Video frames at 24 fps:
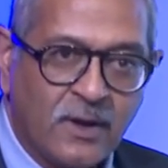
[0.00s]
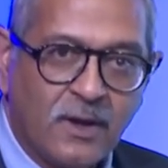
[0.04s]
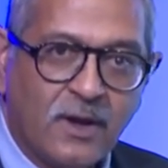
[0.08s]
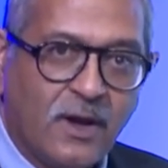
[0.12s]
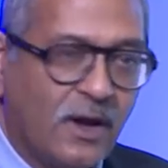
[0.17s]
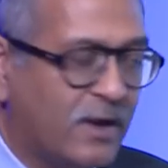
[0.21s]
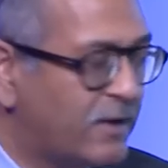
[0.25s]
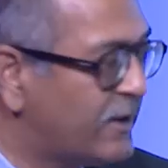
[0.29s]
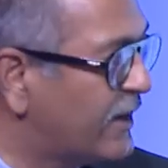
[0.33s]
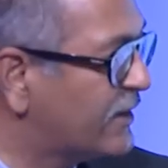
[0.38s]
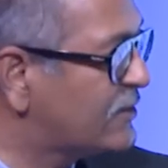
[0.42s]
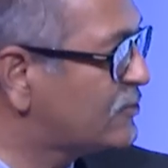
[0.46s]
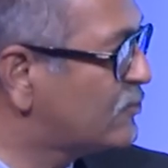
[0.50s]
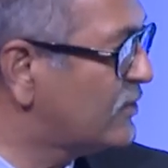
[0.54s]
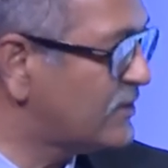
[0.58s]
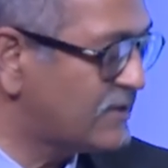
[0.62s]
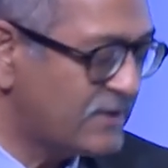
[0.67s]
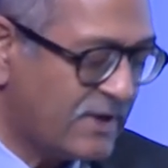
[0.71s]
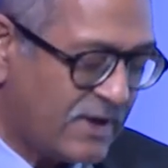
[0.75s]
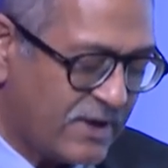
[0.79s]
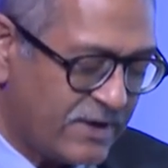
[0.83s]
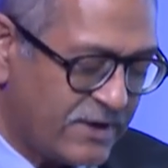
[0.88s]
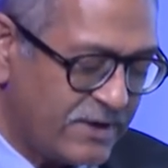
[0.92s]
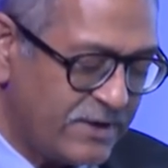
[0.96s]
Uh, next one,
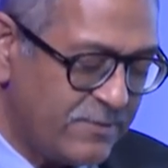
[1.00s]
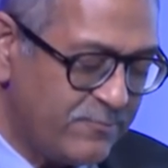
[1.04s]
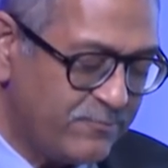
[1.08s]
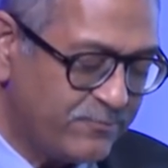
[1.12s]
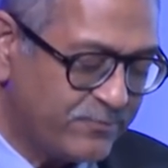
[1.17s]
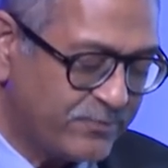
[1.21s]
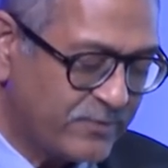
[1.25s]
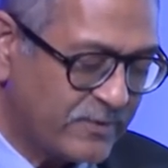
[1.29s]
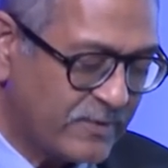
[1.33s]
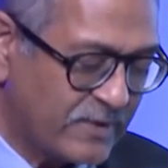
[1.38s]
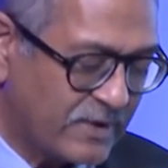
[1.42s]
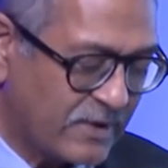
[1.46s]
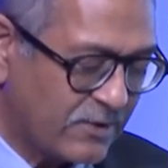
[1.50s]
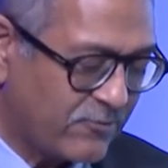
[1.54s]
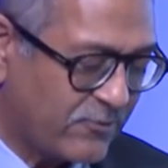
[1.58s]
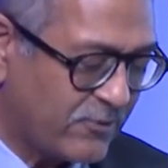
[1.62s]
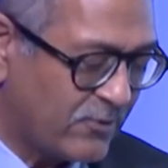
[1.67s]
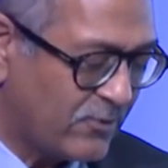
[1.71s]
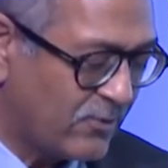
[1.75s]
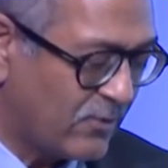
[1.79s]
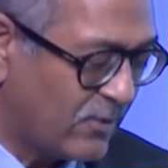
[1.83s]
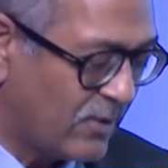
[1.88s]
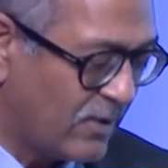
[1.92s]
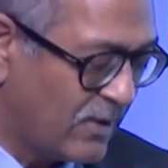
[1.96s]
Sahari, if
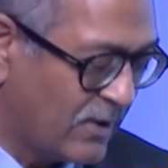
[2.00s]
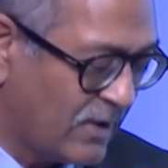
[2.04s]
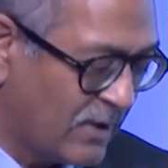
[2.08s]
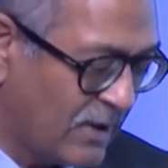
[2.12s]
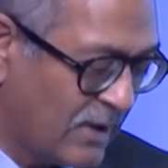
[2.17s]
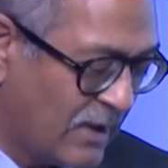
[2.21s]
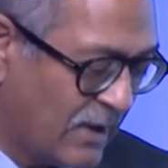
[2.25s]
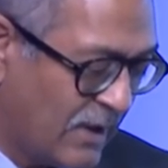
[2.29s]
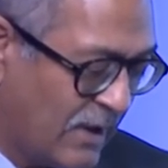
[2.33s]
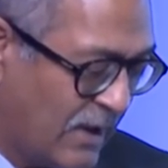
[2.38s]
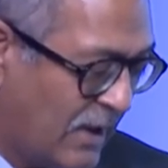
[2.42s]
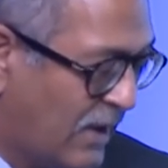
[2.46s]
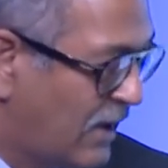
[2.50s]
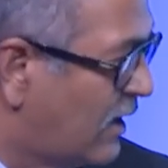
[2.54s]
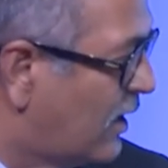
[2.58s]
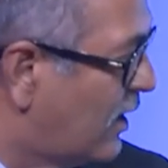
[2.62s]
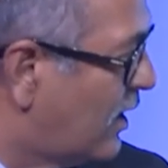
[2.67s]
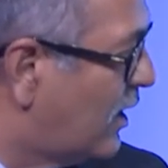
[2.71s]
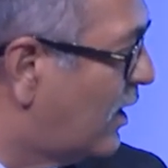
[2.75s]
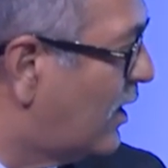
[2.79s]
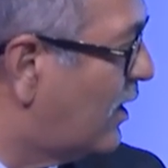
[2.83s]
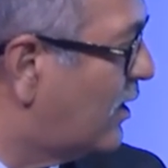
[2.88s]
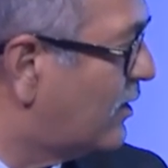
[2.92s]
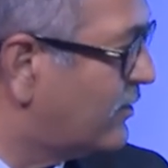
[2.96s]
you,
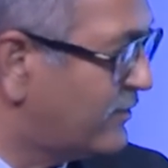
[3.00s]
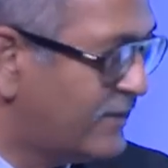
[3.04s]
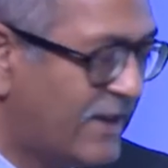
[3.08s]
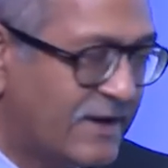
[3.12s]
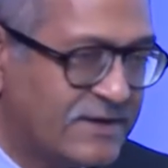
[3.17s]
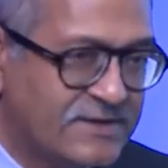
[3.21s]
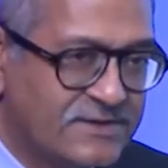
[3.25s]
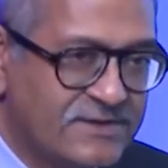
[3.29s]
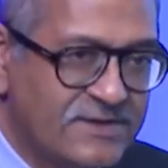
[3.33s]
uh, that's